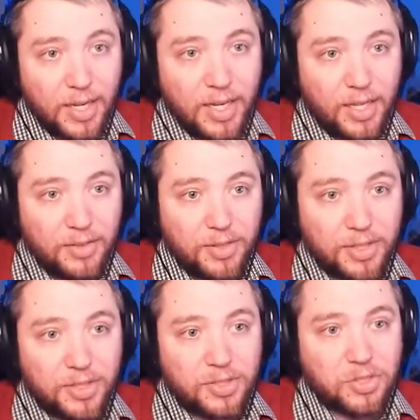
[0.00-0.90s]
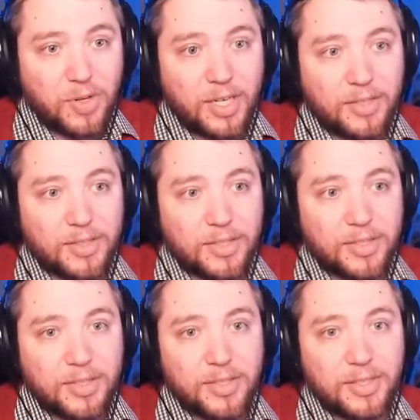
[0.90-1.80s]
And look,
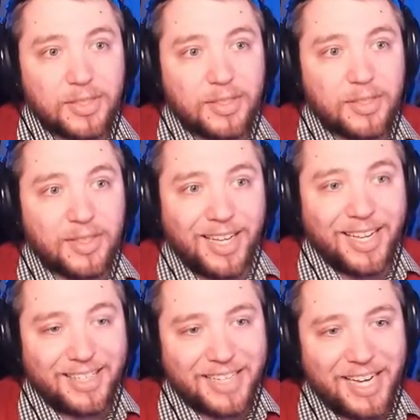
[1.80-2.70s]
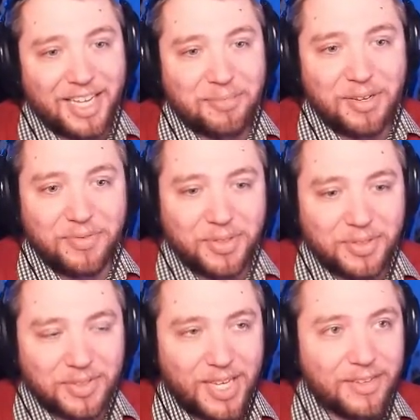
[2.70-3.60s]
strikers, attacking
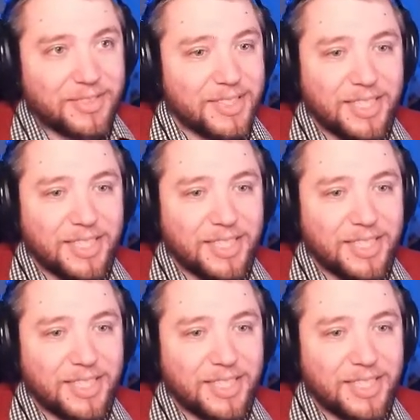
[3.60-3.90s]
midfielder left.